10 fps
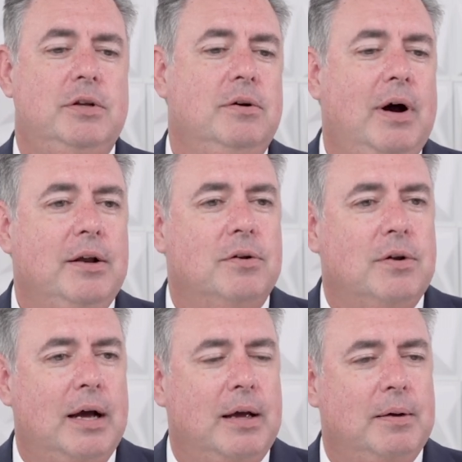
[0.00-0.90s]
to.
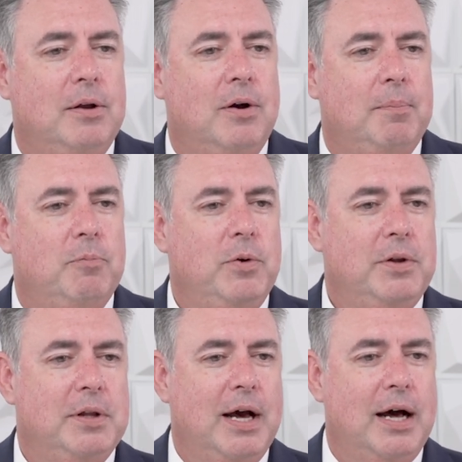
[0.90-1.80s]
I'm
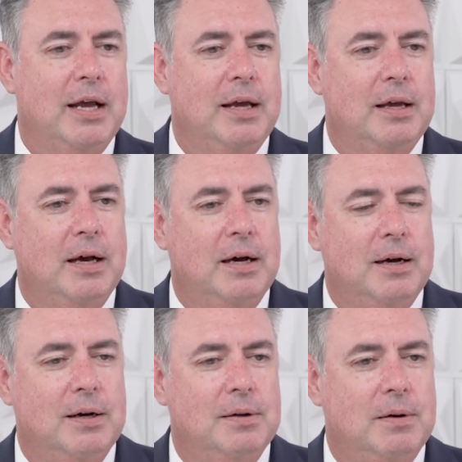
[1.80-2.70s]
really not a
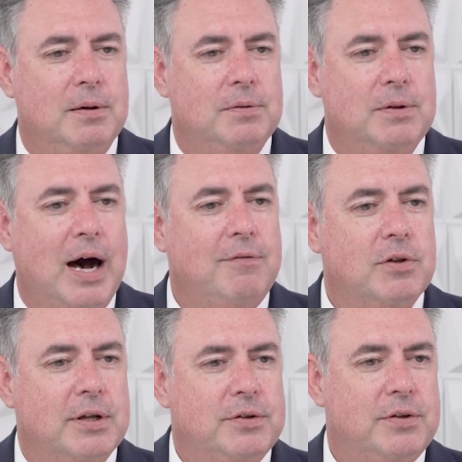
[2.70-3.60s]

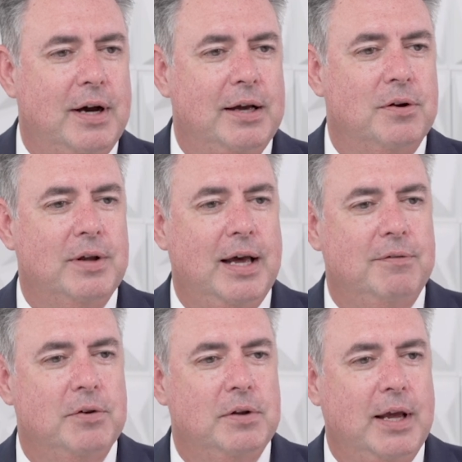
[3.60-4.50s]
novelist. I don't
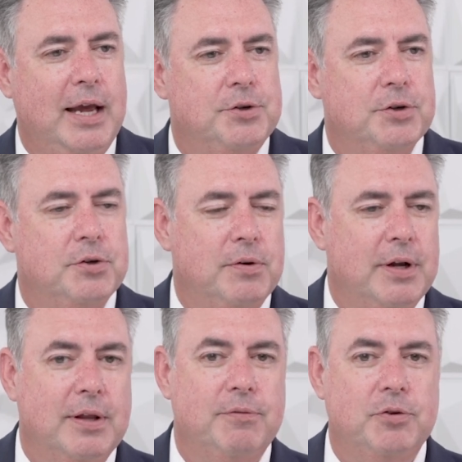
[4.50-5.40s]
have an agent or
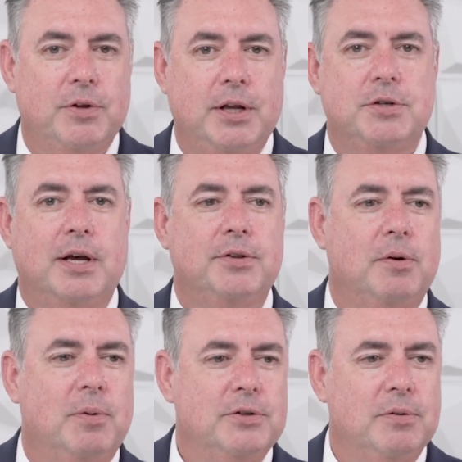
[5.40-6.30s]
anything. If there's an agent out
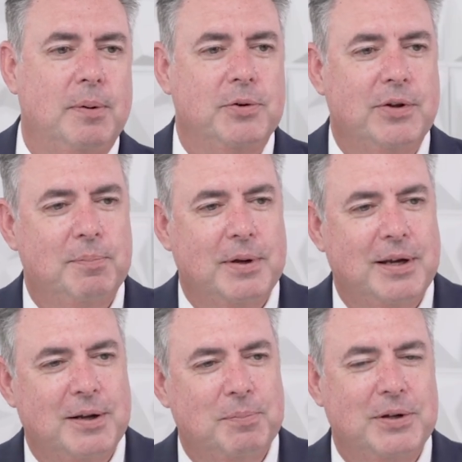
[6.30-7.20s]
there who wants to represent me,
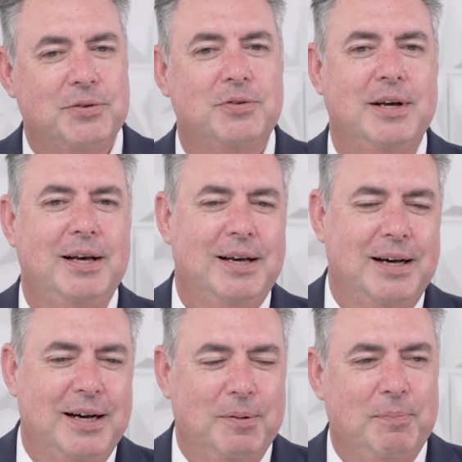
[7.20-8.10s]
please
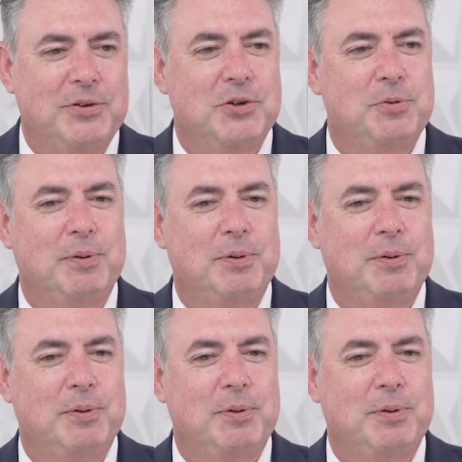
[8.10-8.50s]
message me